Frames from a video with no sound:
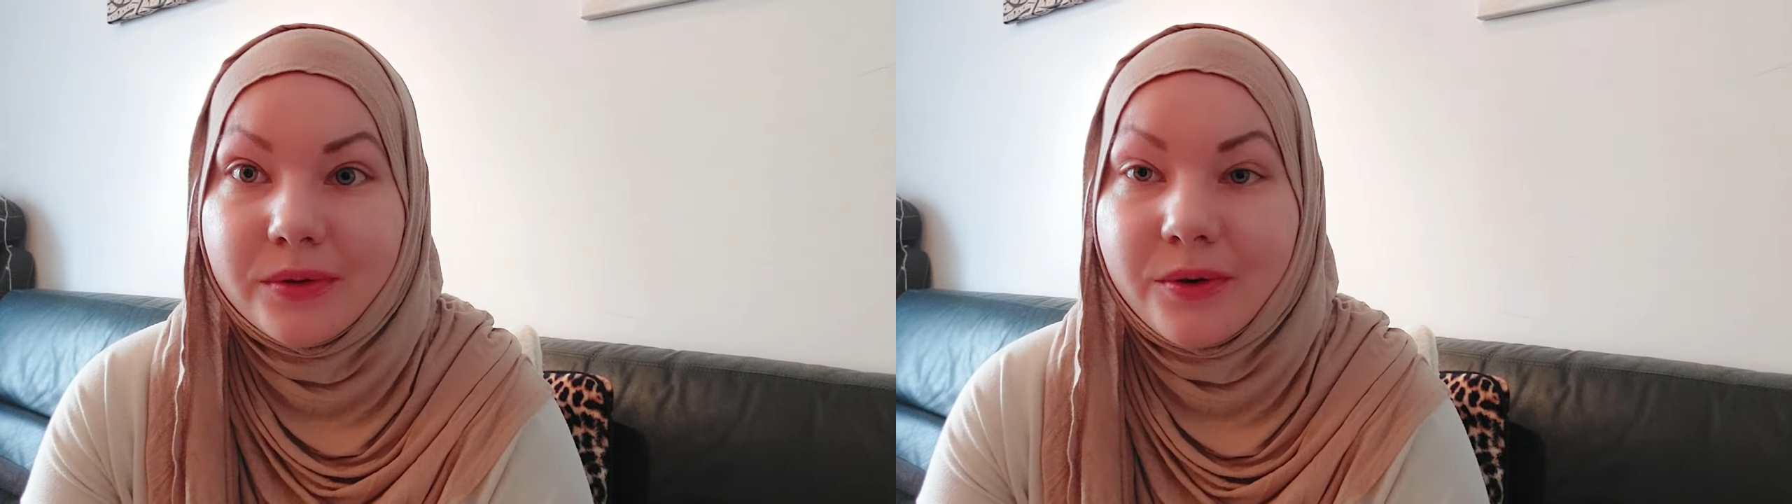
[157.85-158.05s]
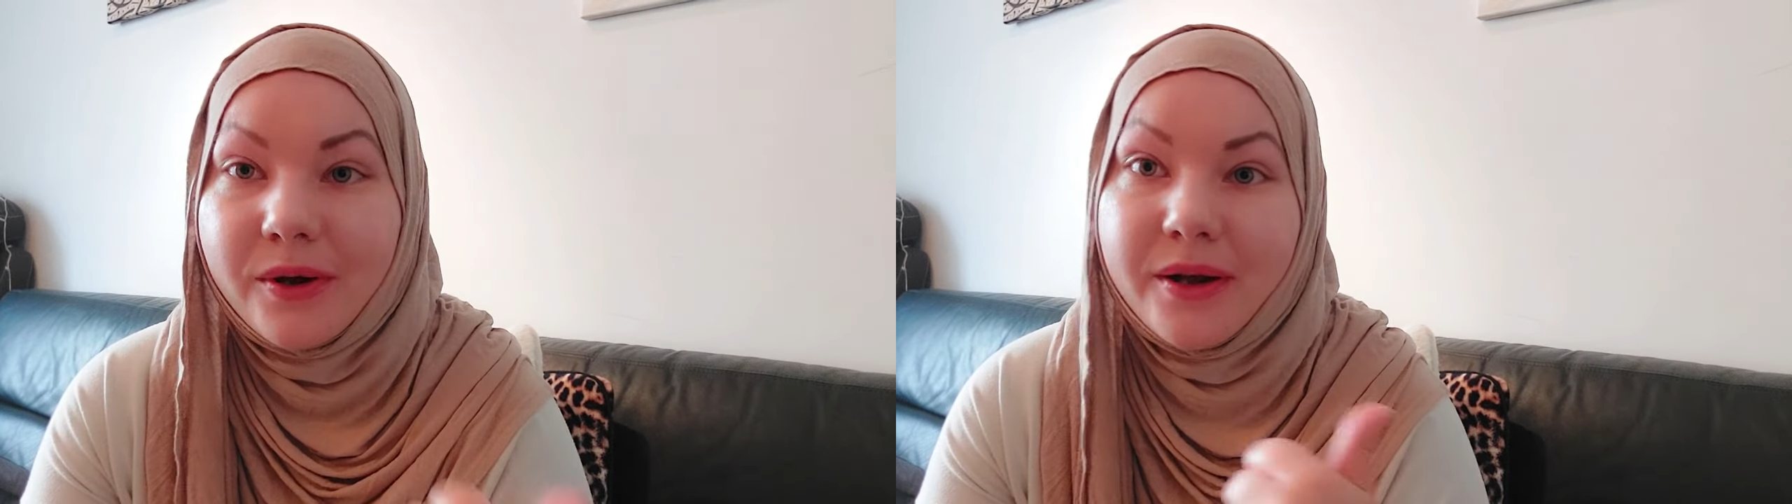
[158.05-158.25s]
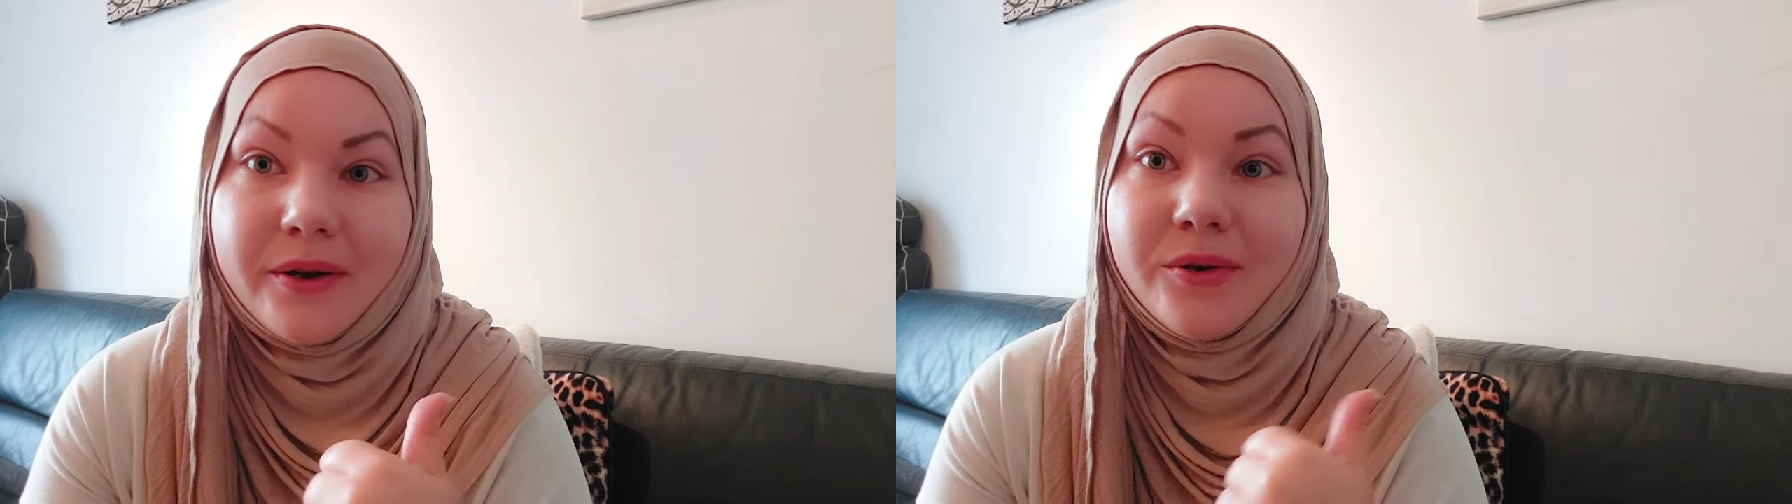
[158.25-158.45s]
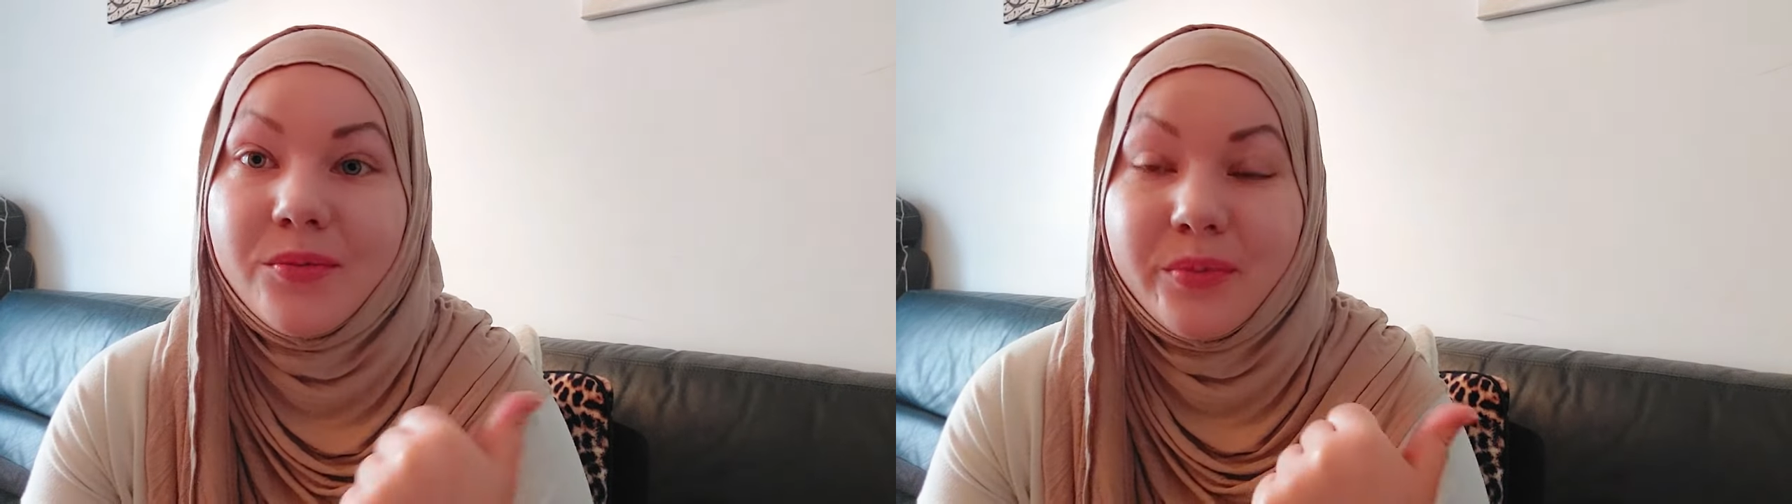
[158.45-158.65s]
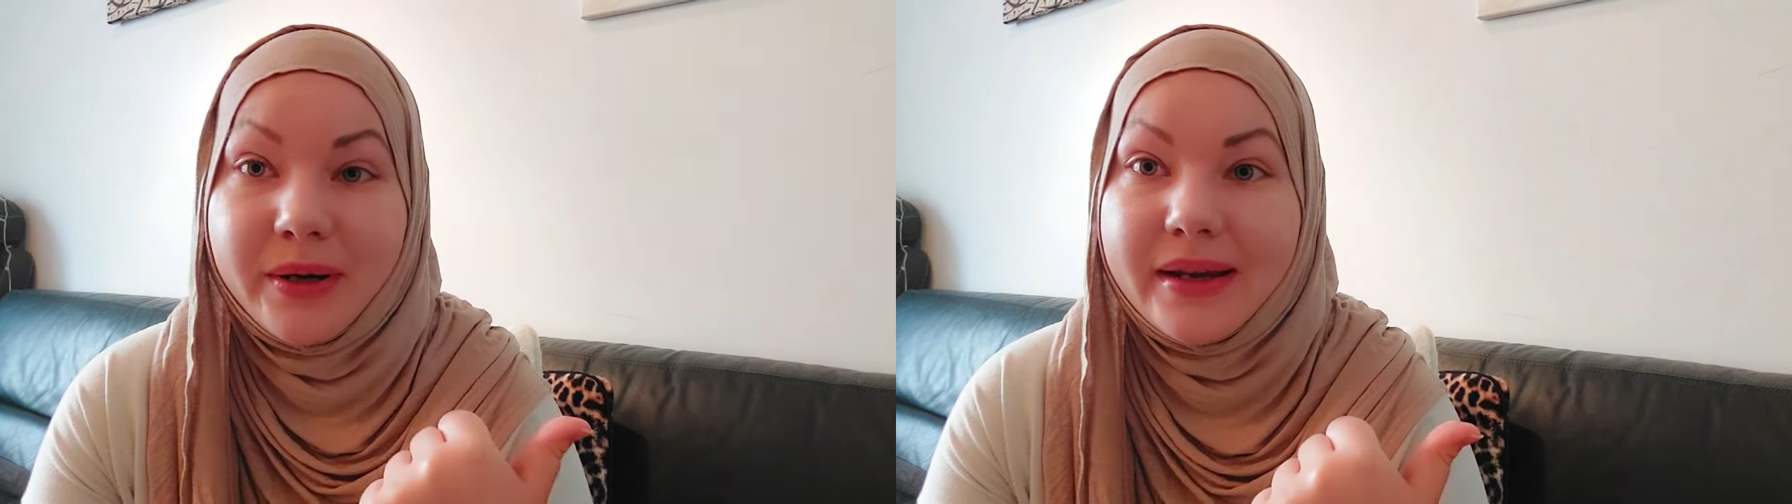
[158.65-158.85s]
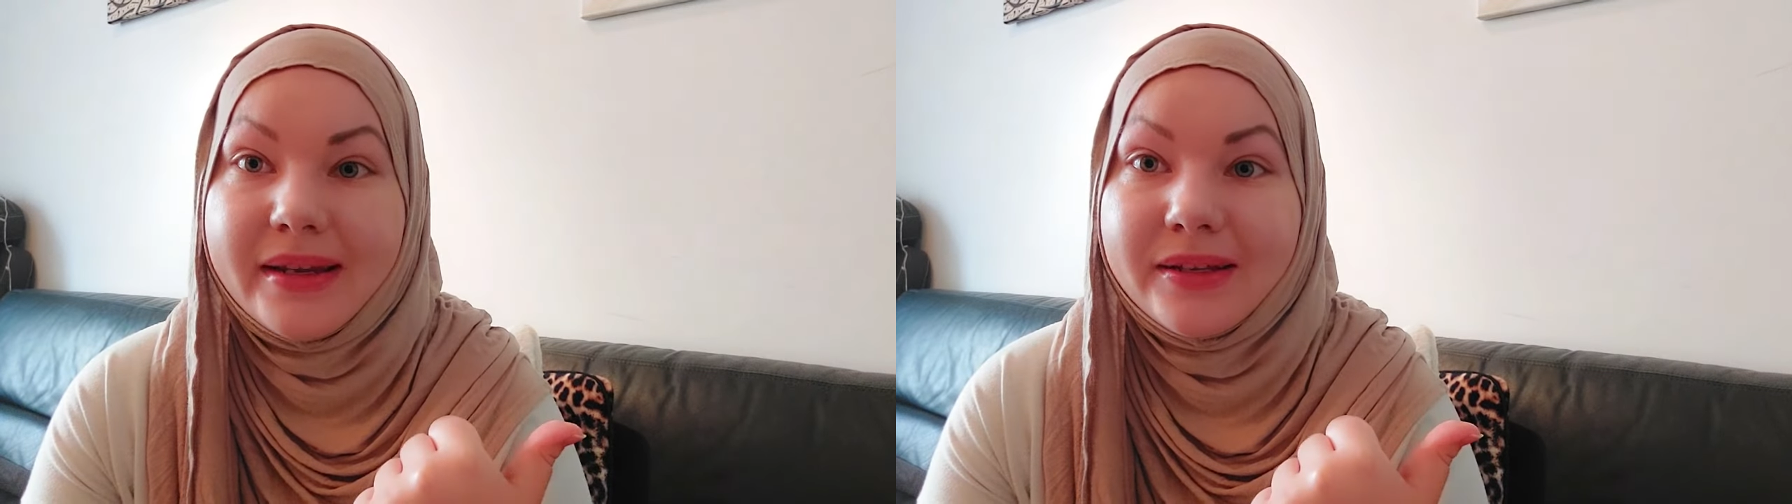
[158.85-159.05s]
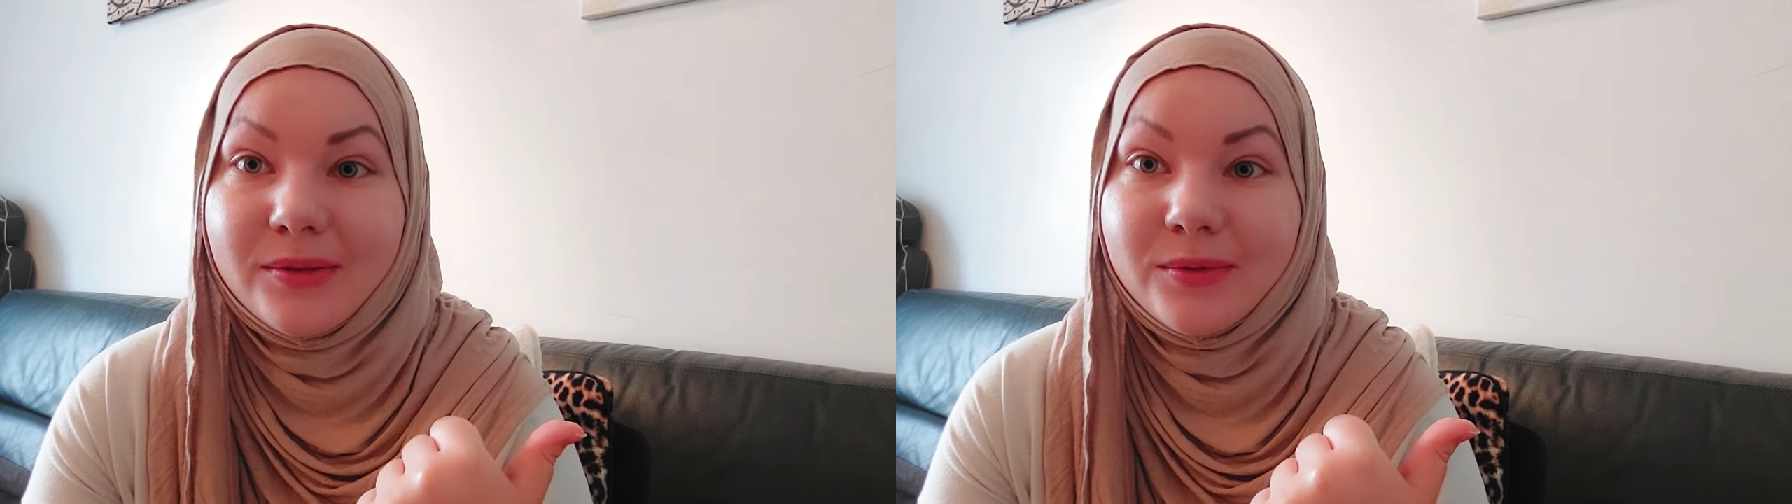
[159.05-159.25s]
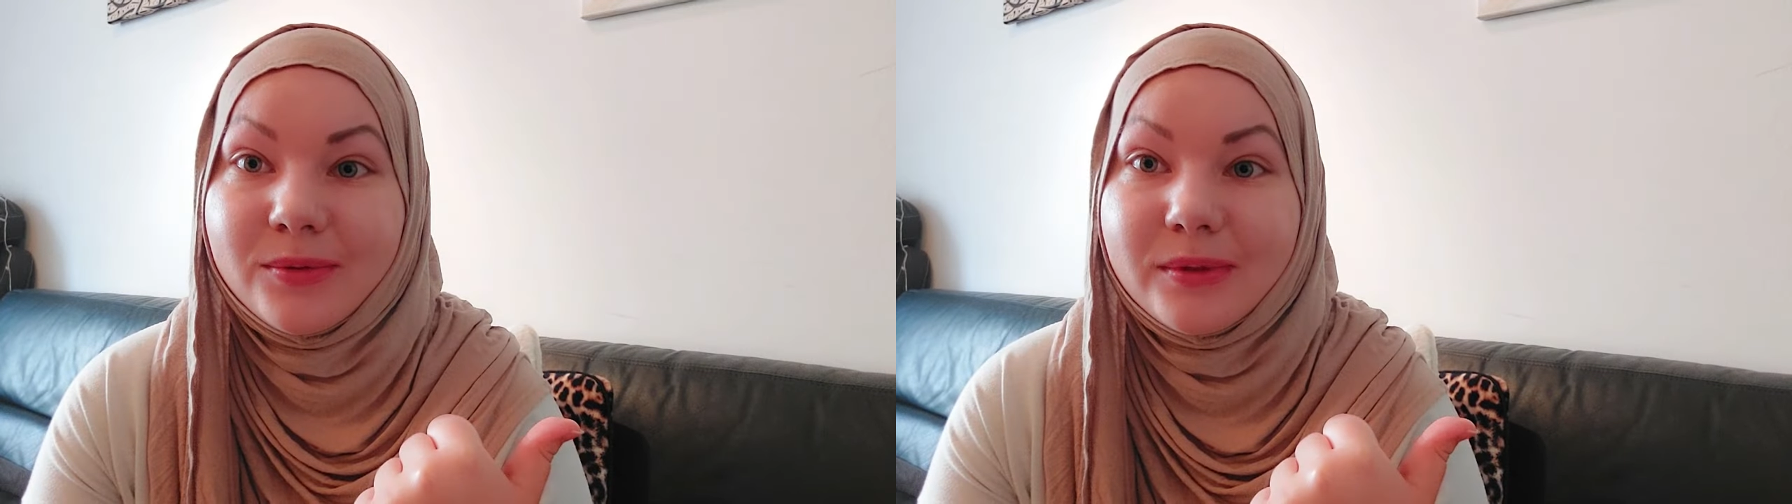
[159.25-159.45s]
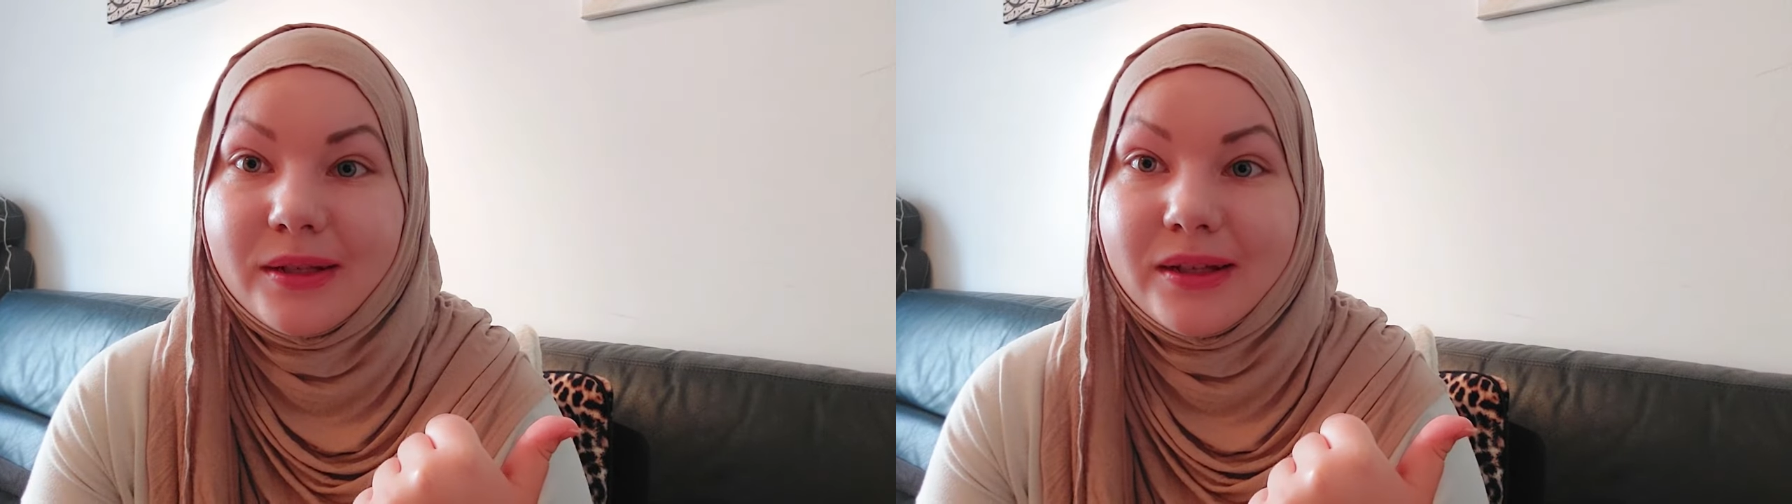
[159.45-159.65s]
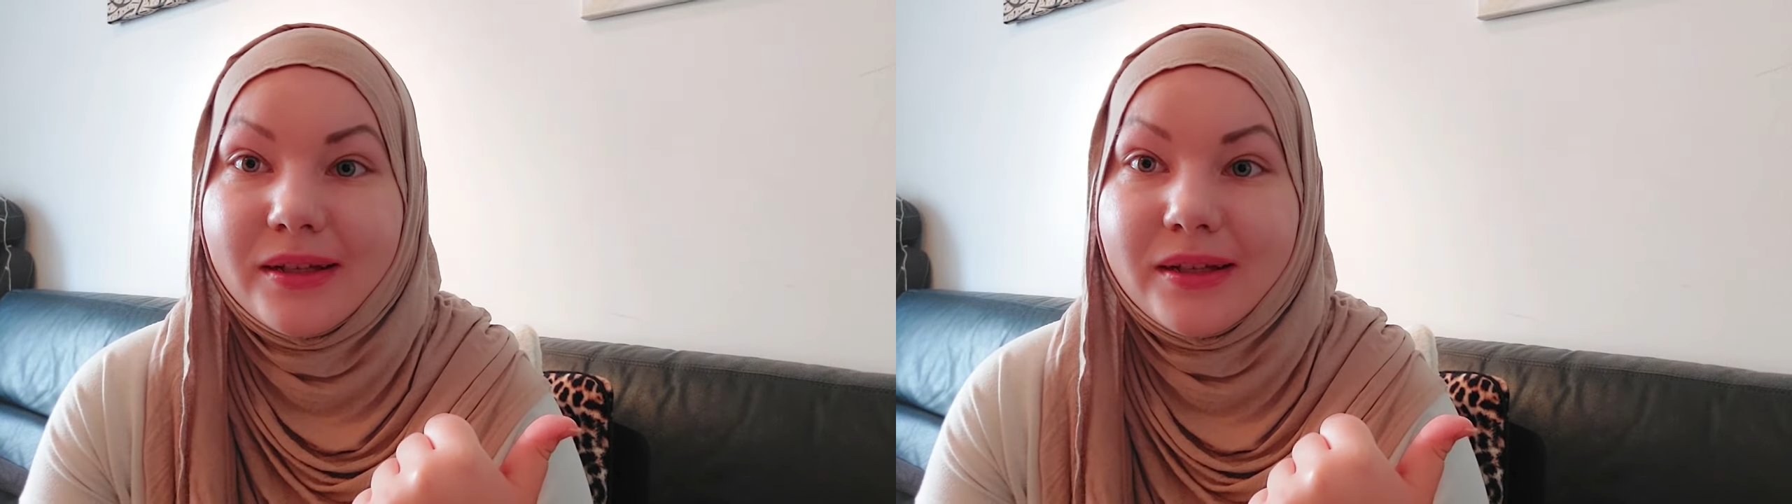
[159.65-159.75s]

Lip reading: Or are you praying to